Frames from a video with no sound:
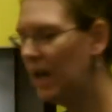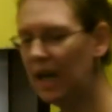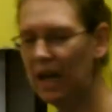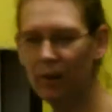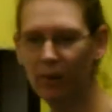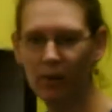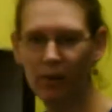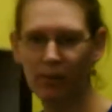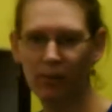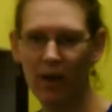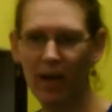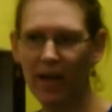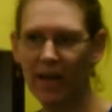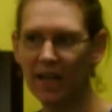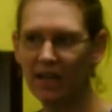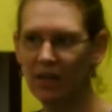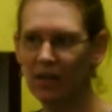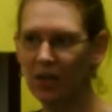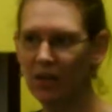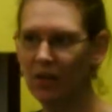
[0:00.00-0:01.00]
how we
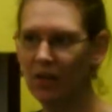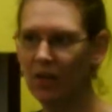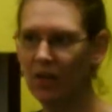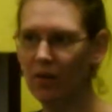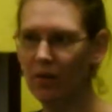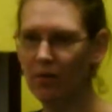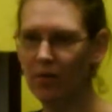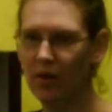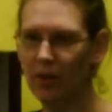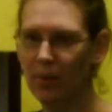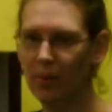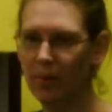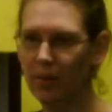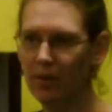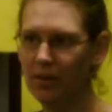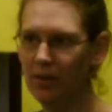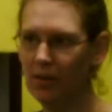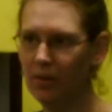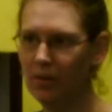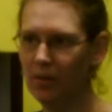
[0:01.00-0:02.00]
write those
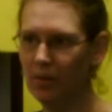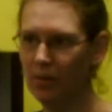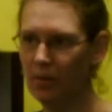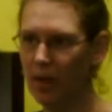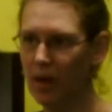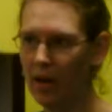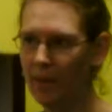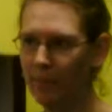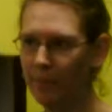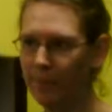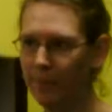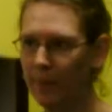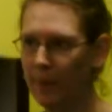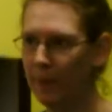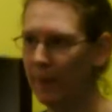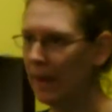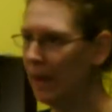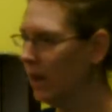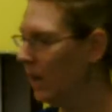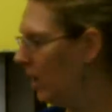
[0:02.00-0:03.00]
numbers. Okay?
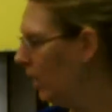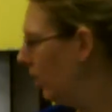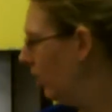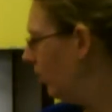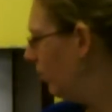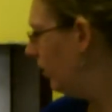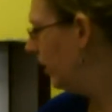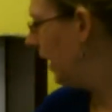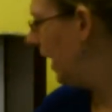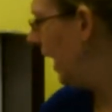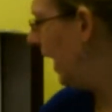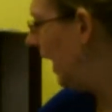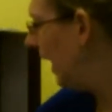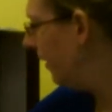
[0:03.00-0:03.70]
You